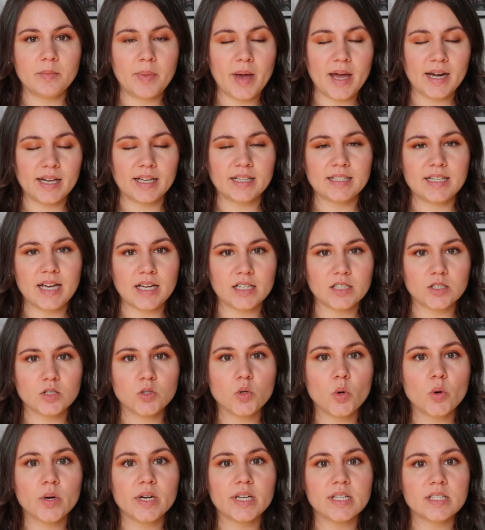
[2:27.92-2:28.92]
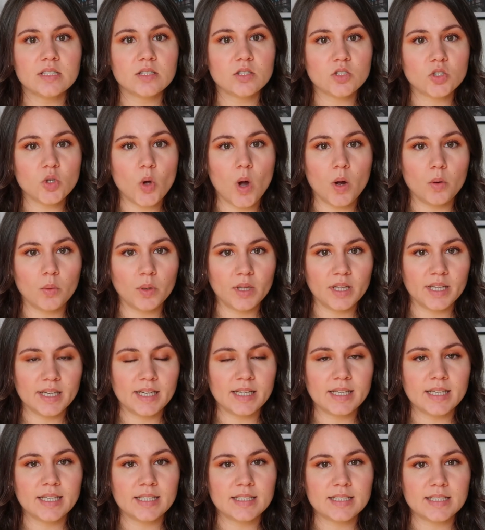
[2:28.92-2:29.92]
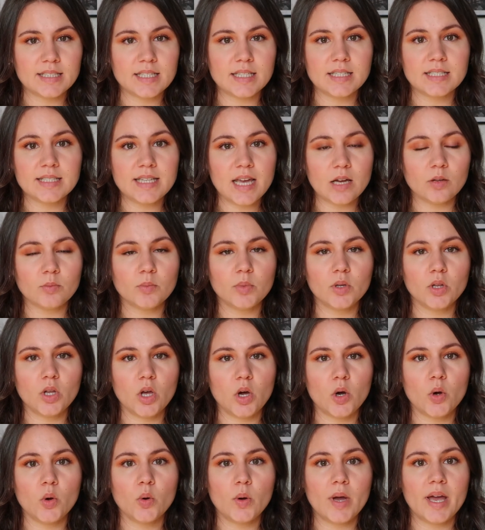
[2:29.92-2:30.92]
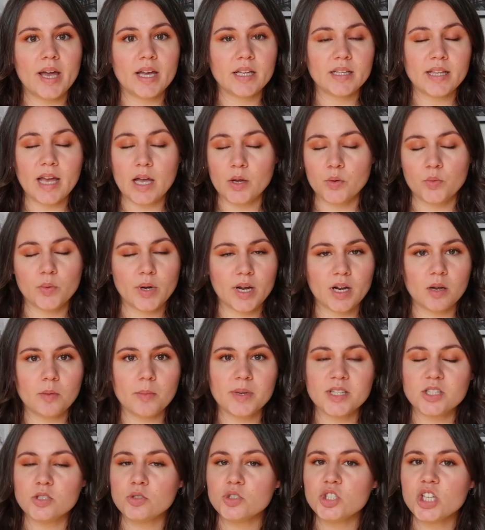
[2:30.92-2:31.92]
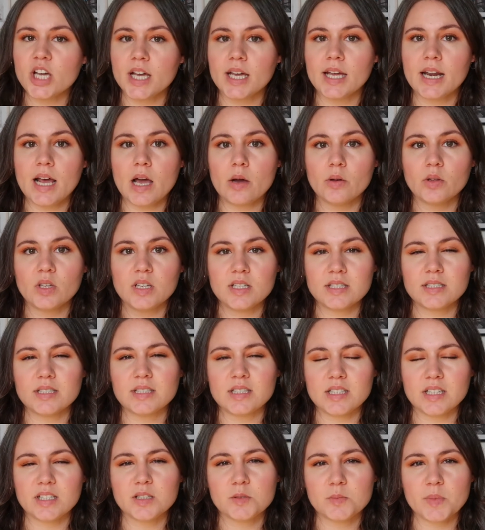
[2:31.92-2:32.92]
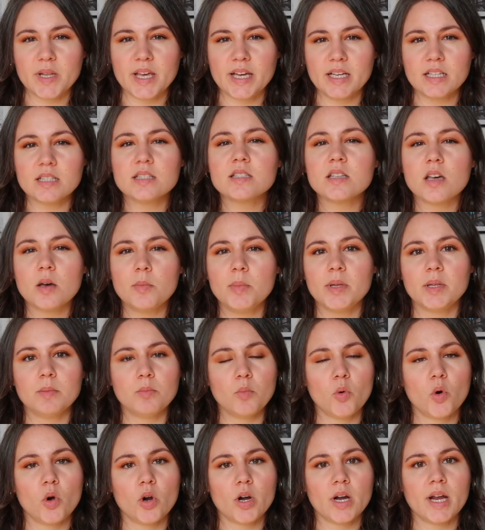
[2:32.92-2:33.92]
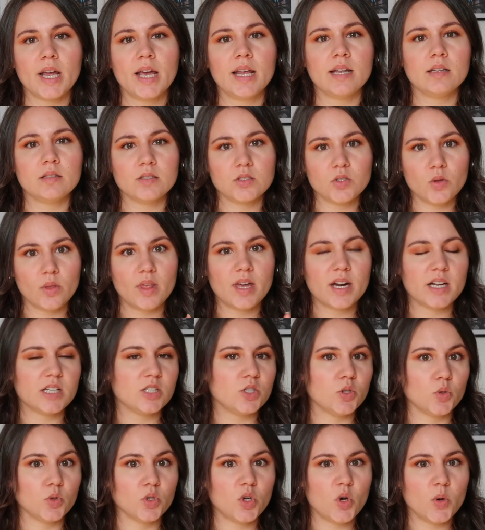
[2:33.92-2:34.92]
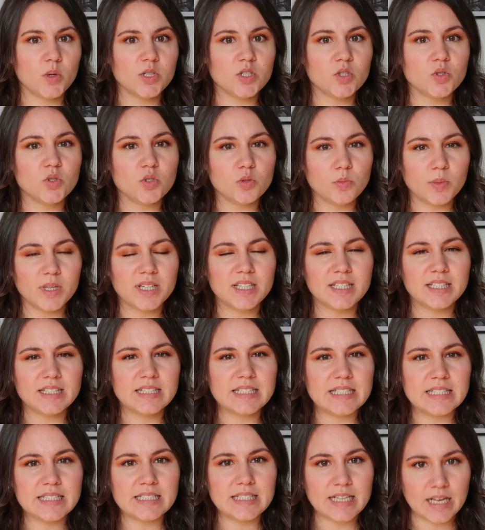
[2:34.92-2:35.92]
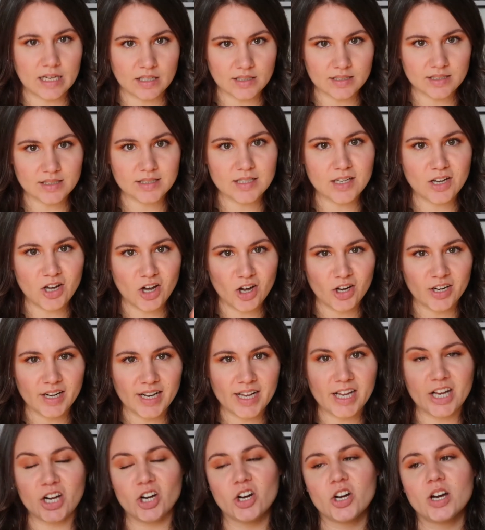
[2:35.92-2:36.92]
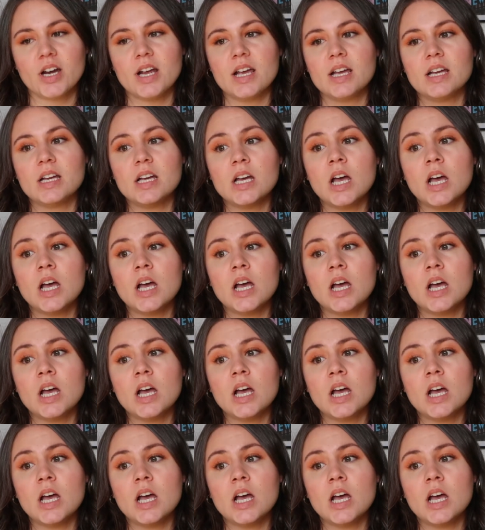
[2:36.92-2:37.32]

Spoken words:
and panic attack stories, so I will link it down below, and I recommend you check it out because it explains a bit more, and so that I don't go into too many details on here.